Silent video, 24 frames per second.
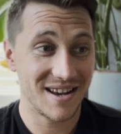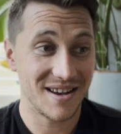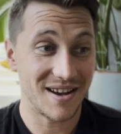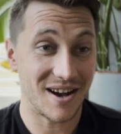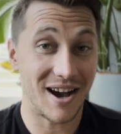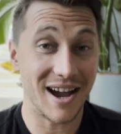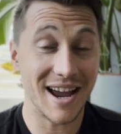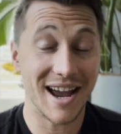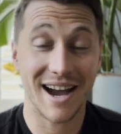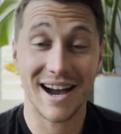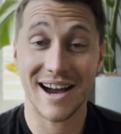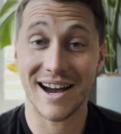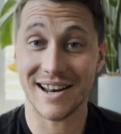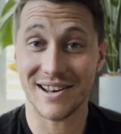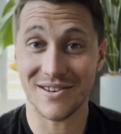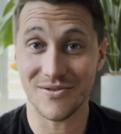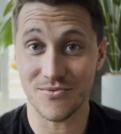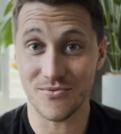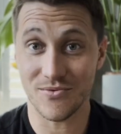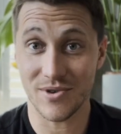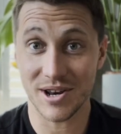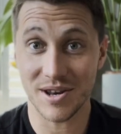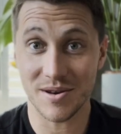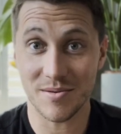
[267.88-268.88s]
I
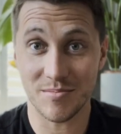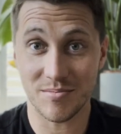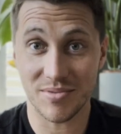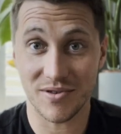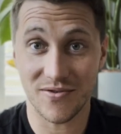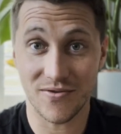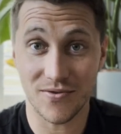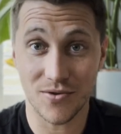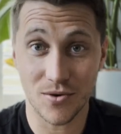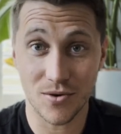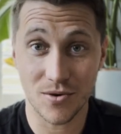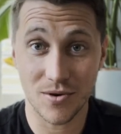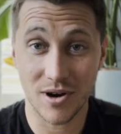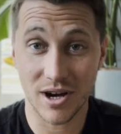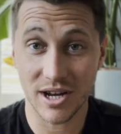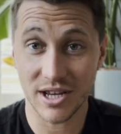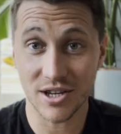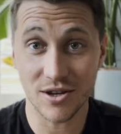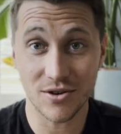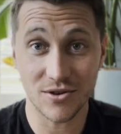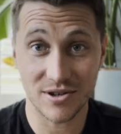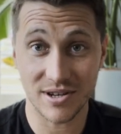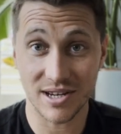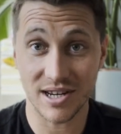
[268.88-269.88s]
hadn't ridden before. I
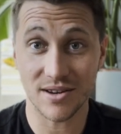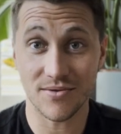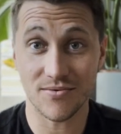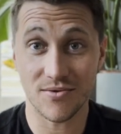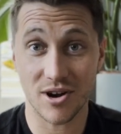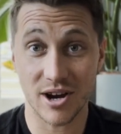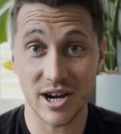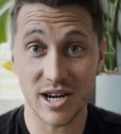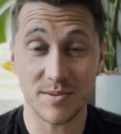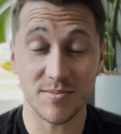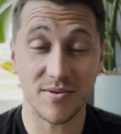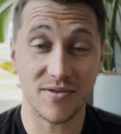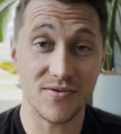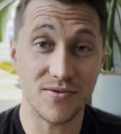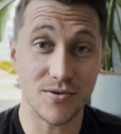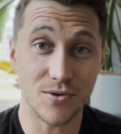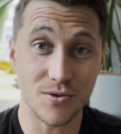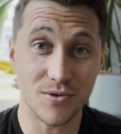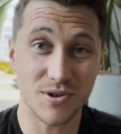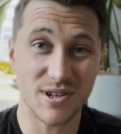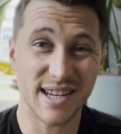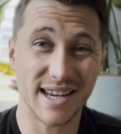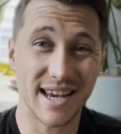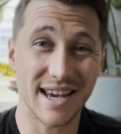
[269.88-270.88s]
usually ride
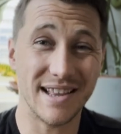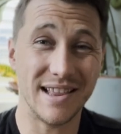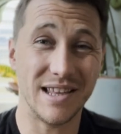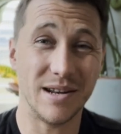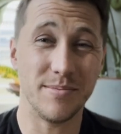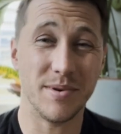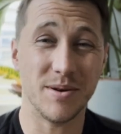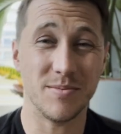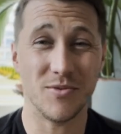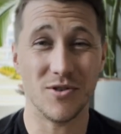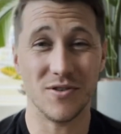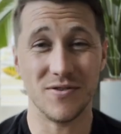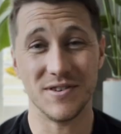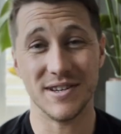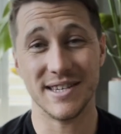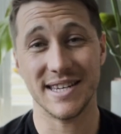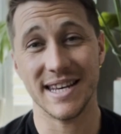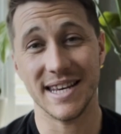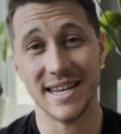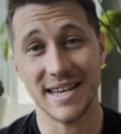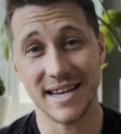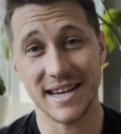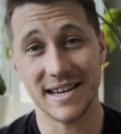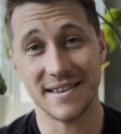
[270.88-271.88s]
before to get a little bit more
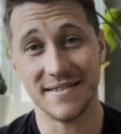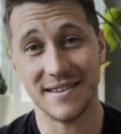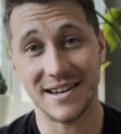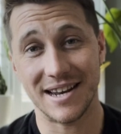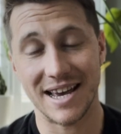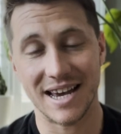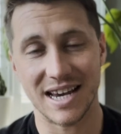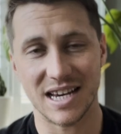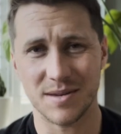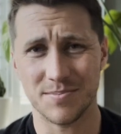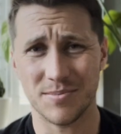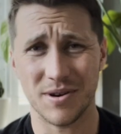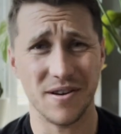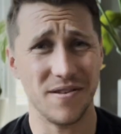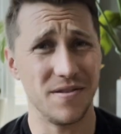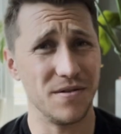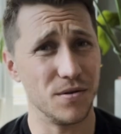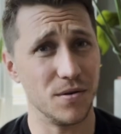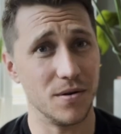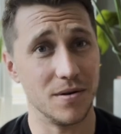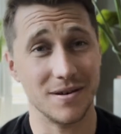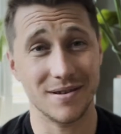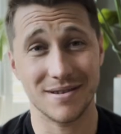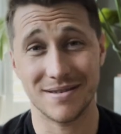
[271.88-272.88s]
fatigue in the legs, but I
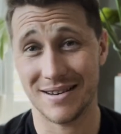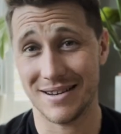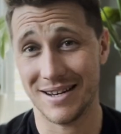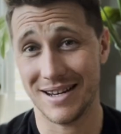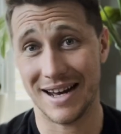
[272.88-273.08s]
thought,